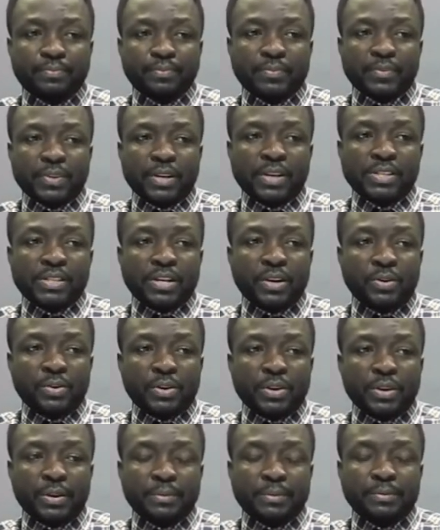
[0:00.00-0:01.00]
Is that
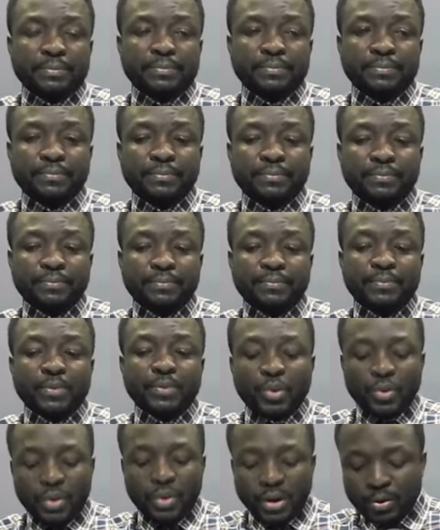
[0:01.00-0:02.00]
okay?
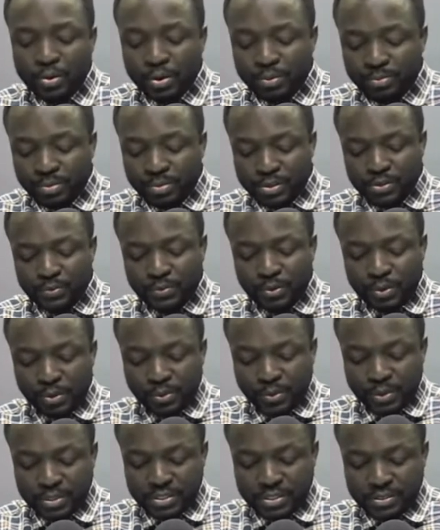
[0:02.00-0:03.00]
All right. God bless you for your
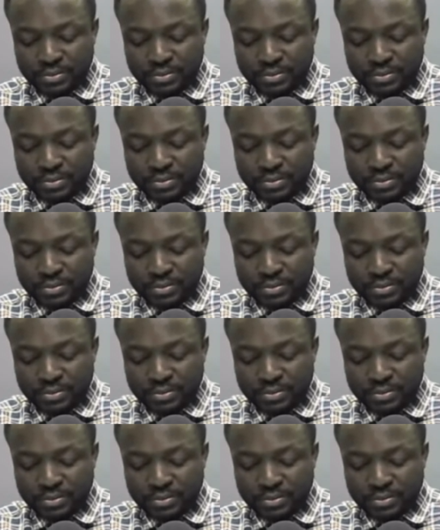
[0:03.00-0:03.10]
question.